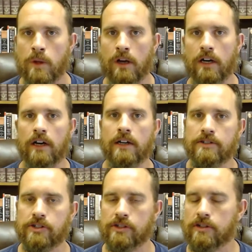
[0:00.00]
And
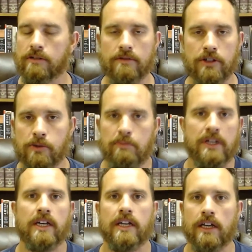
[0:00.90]
it's just this
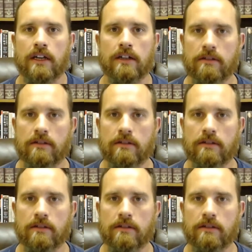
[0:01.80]
big